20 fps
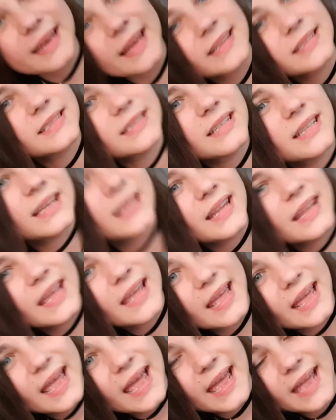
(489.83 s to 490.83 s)
next to
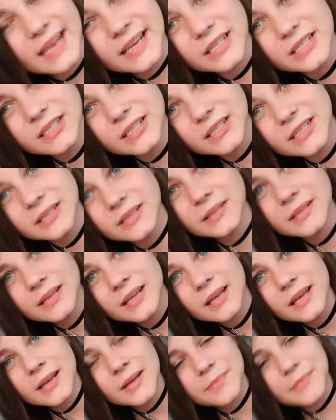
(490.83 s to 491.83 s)
the Asian
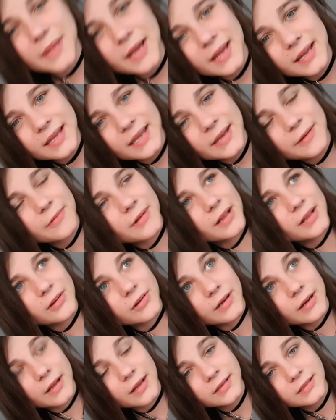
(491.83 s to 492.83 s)
market, well
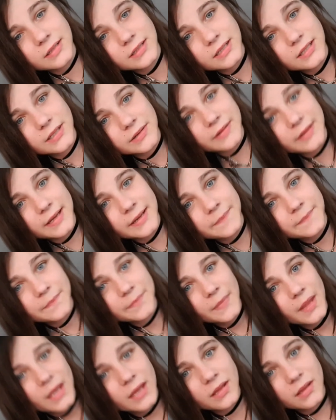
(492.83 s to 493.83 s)
connected to it,
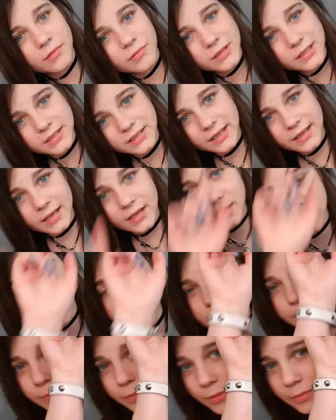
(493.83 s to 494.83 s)
there was like
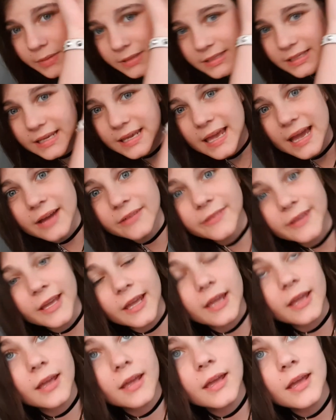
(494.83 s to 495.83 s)
a bubble tea
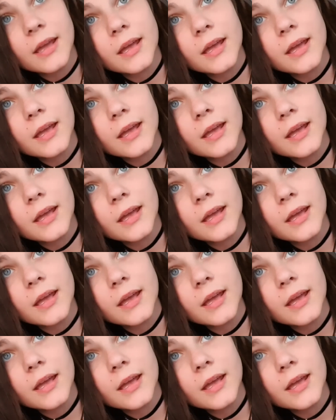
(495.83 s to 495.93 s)
cafe.